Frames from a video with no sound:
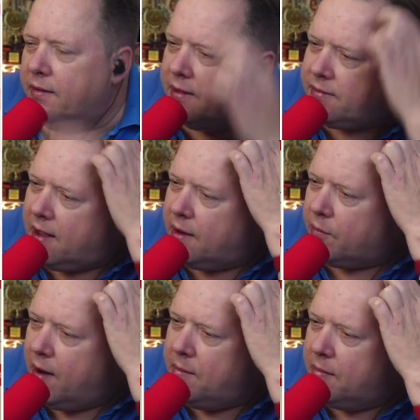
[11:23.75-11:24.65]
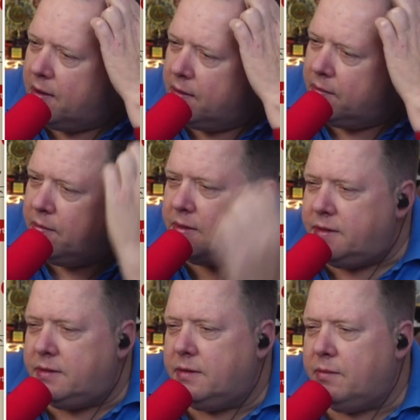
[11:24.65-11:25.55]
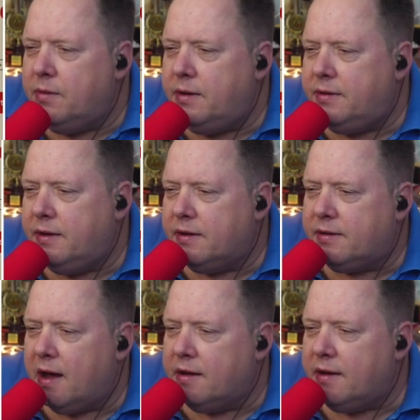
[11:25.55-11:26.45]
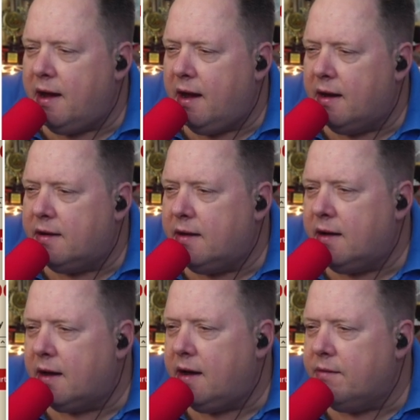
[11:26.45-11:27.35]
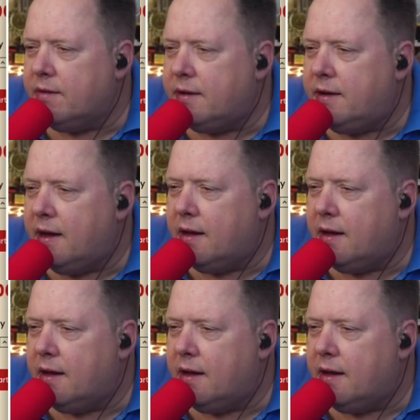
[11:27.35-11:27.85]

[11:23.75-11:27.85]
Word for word: Oh, that's got a rainbow. What's what is in this guy's hand? I can't really